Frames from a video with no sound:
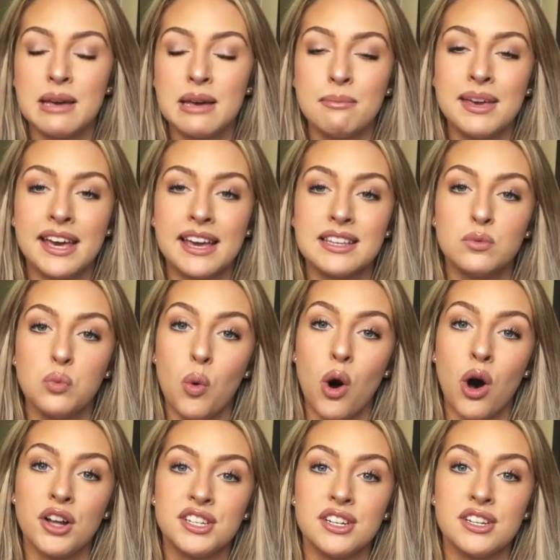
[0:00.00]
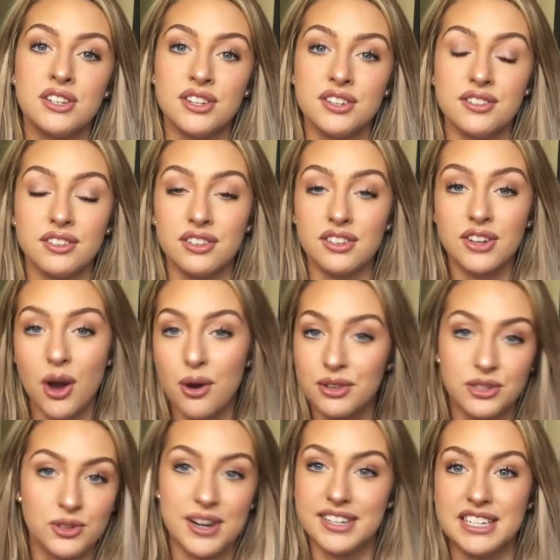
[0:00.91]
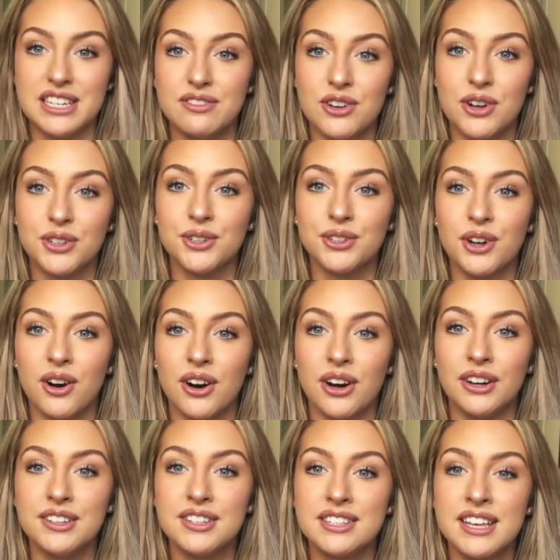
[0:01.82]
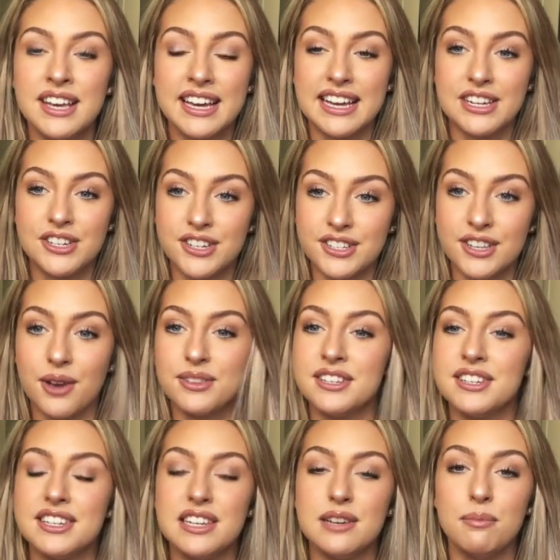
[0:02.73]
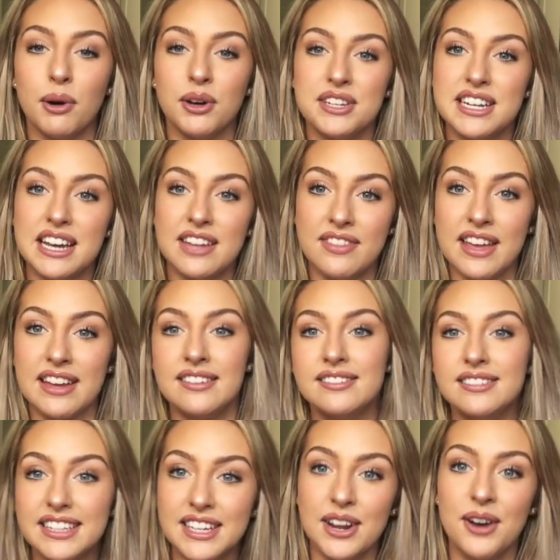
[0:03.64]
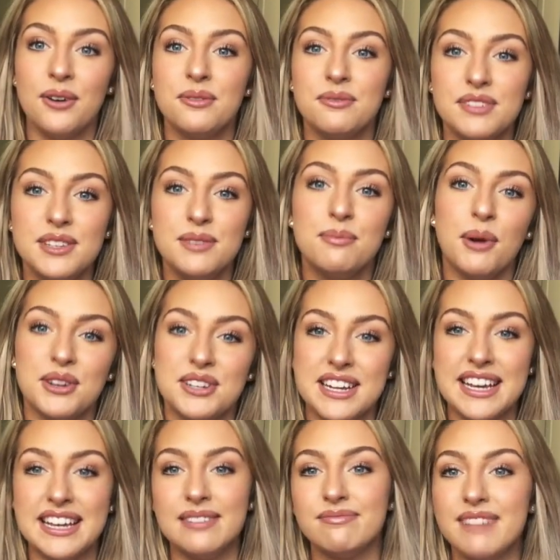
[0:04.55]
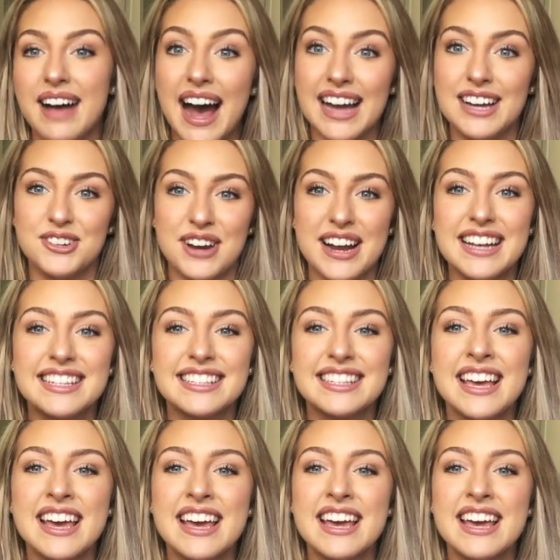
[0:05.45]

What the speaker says: because water doesn't go straight to your vocal cords, it just goes into your body and then your body hydrates.